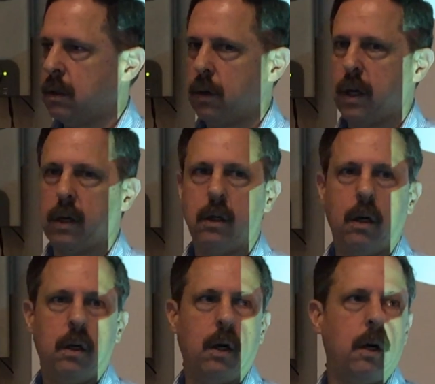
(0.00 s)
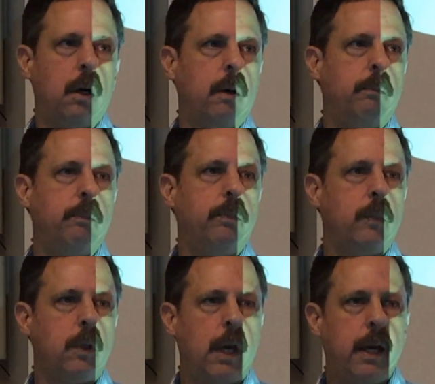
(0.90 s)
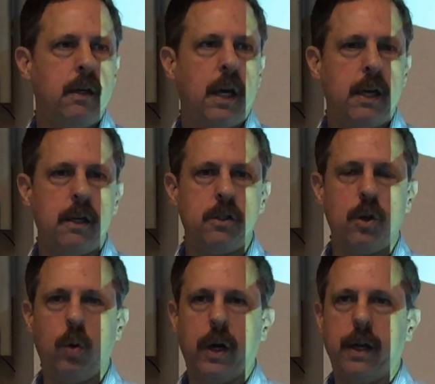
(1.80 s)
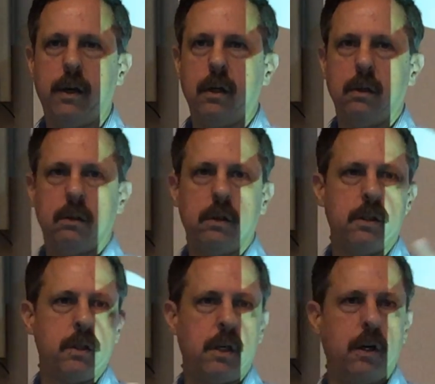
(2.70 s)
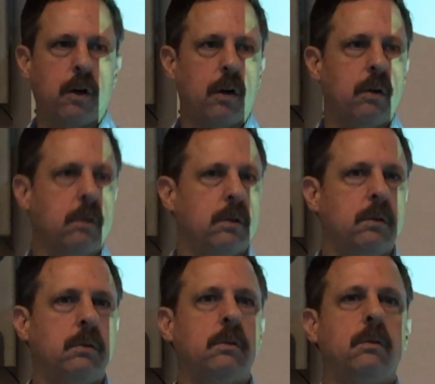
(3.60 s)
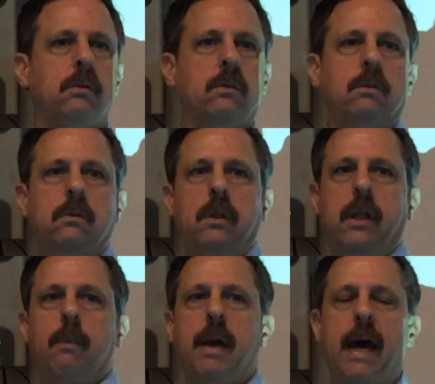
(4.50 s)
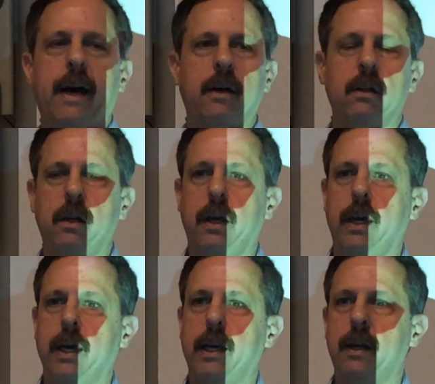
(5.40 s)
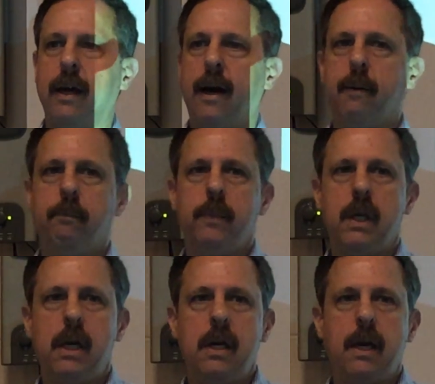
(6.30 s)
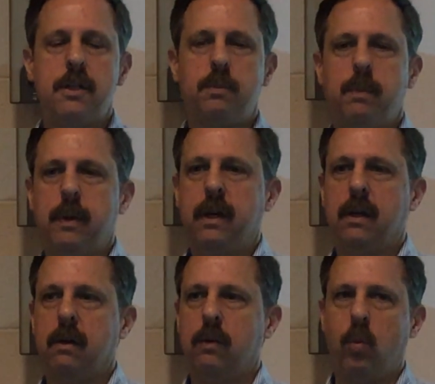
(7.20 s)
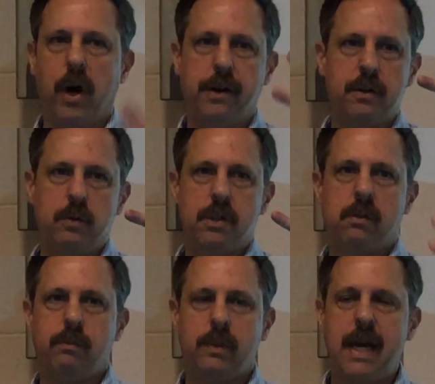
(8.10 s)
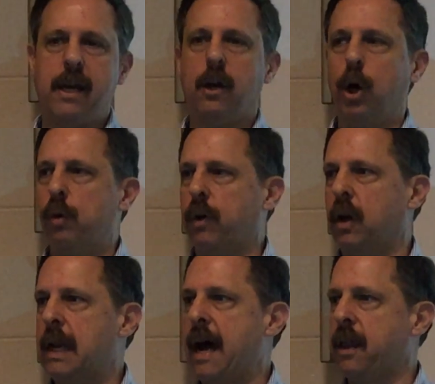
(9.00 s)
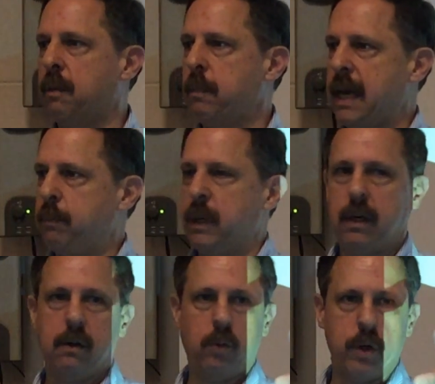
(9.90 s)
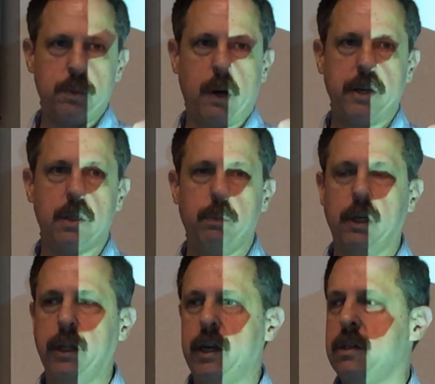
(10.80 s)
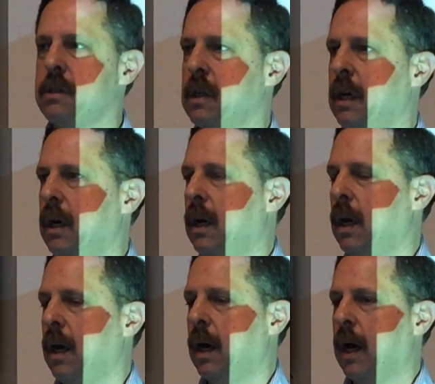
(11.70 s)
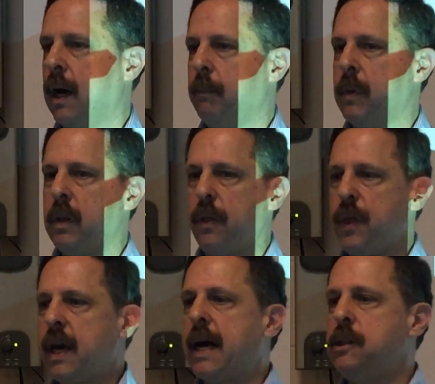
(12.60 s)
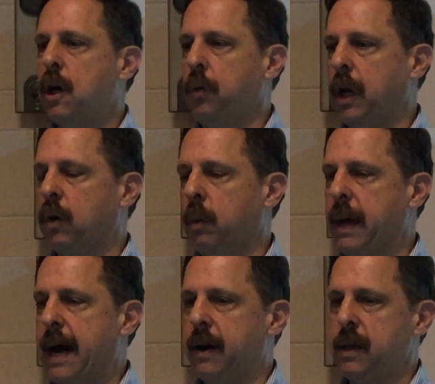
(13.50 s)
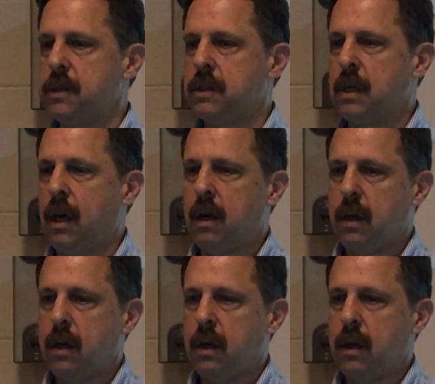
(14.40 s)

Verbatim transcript: Yeah. Okay. Ken KE2N is here in the back, and he has been one who's taken over a lot of the MAPEN responsibilities. The thing I don't know about is,